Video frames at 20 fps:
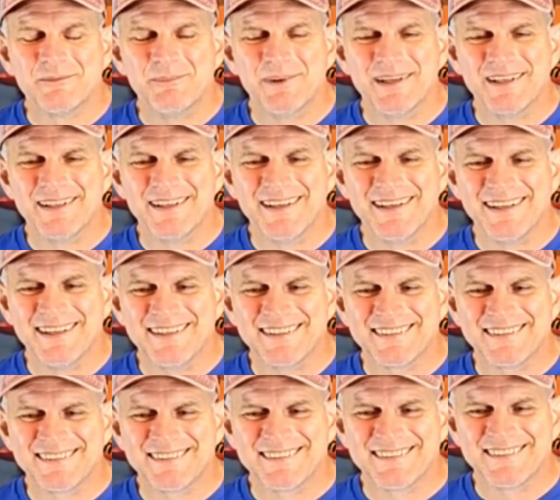But
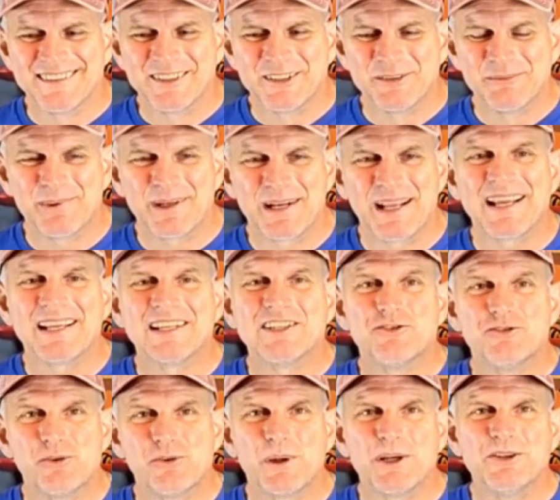but I
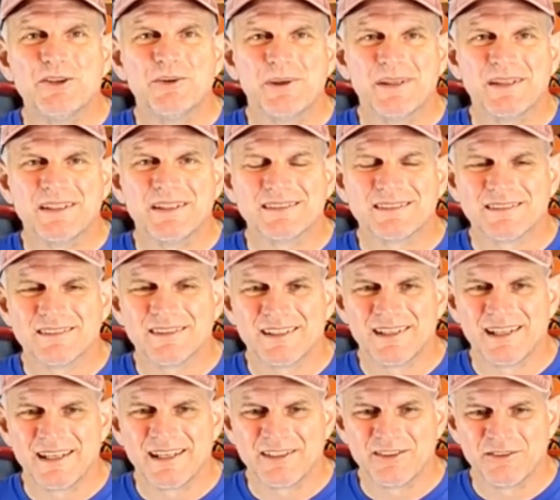enjoy doing this
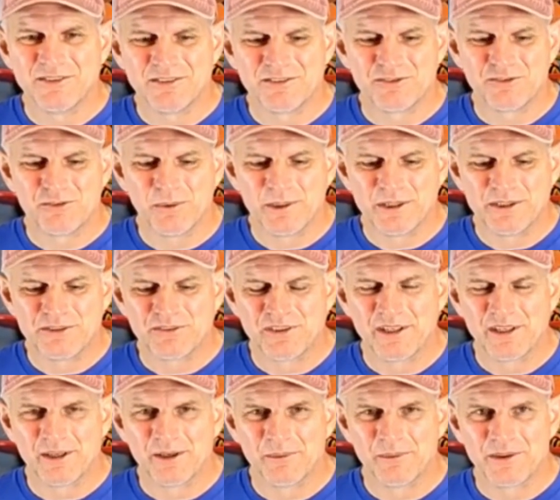and I enjoy
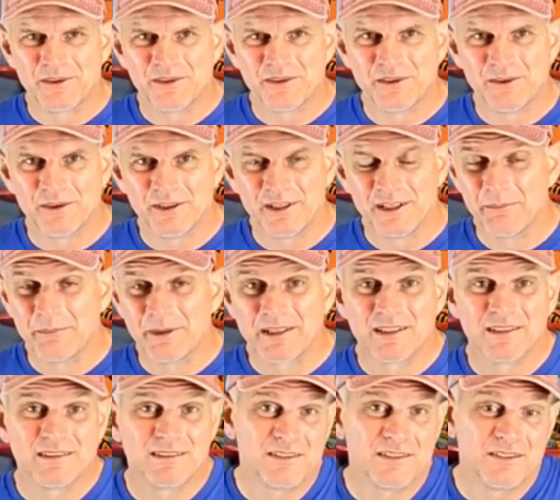sharing with you, and I'm going to
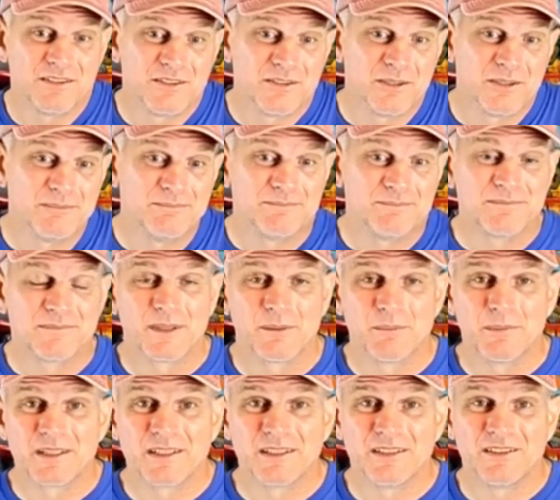continue to do it.
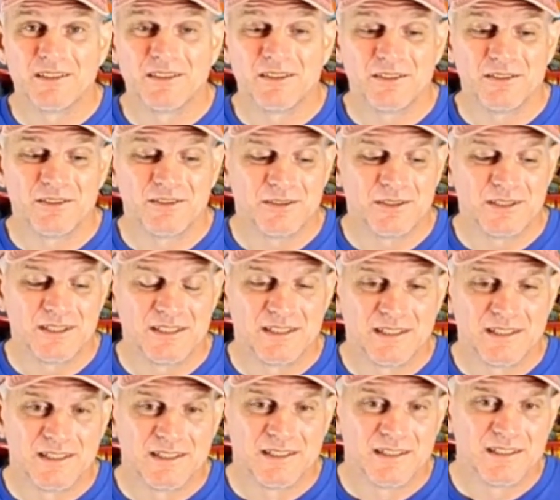I'm going to continue to do it
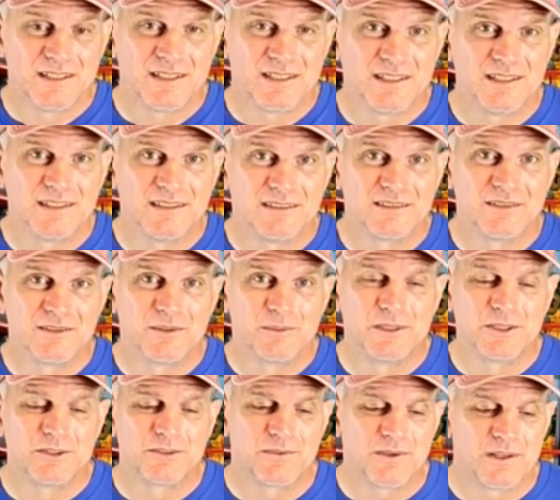until the
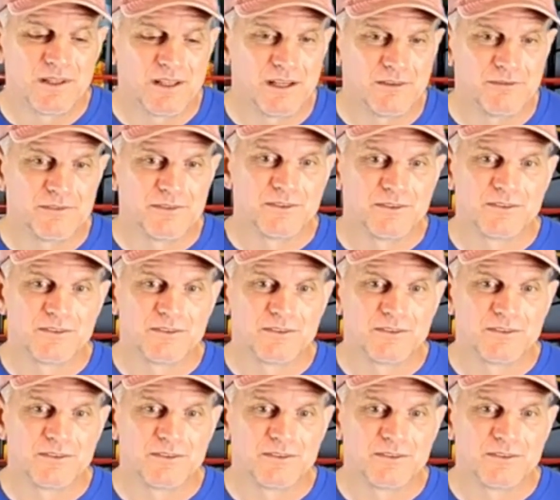wheels fall off.